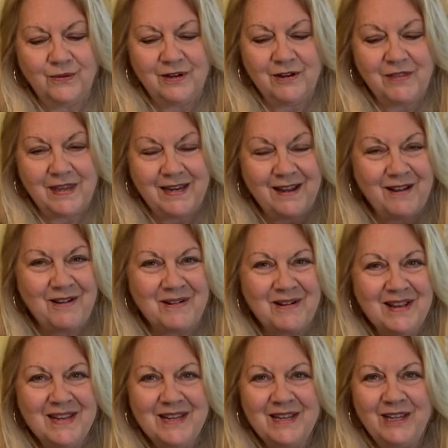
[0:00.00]
where they go.
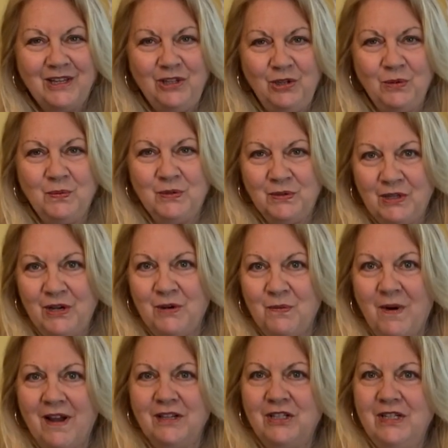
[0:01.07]
You will know
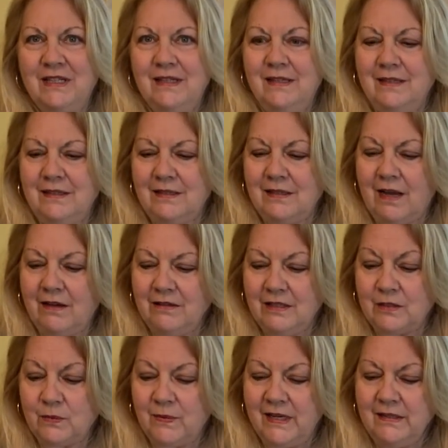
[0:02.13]
watching this how
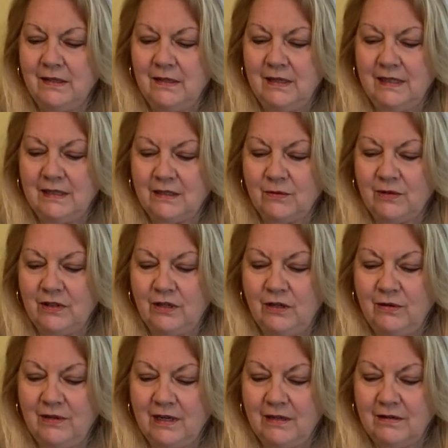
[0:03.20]
this resonates with you
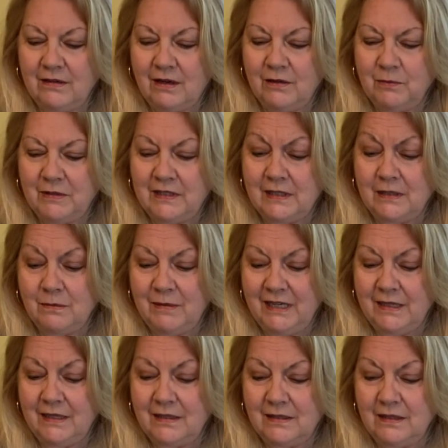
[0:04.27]
and I hope this is
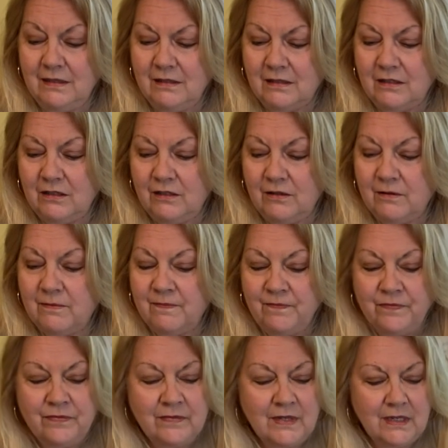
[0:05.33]
making sense to you.
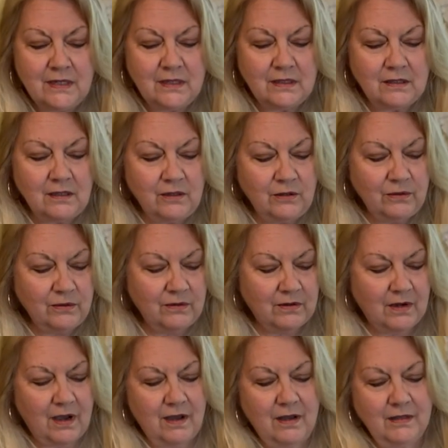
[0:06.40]
So
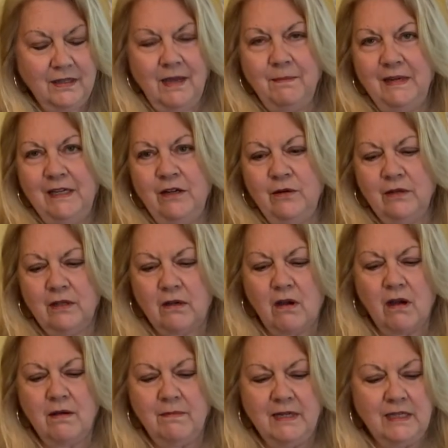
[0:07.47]
uh, let me know in the
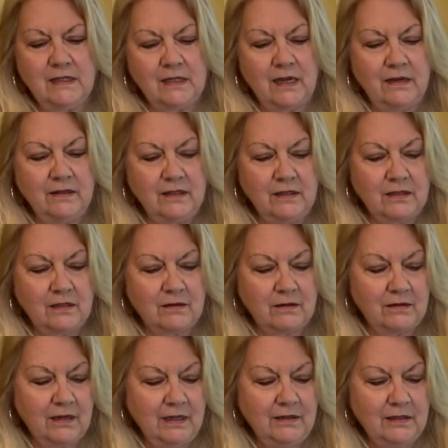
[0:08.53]
comments how this
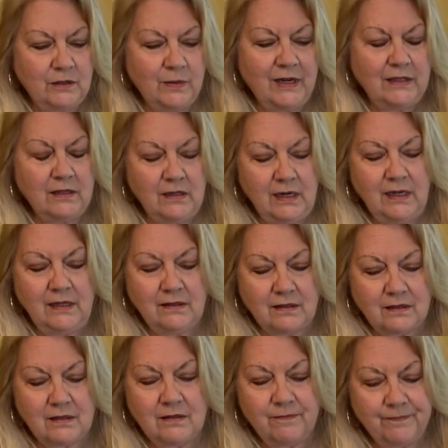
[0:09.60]
how this
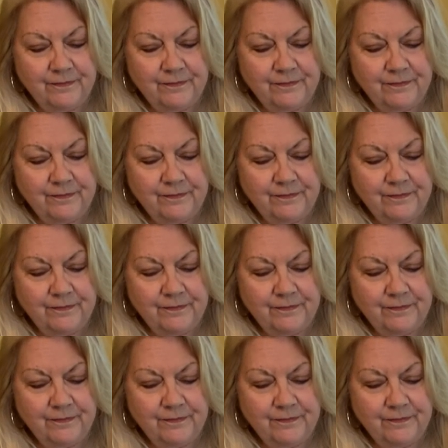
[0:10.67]
resonates.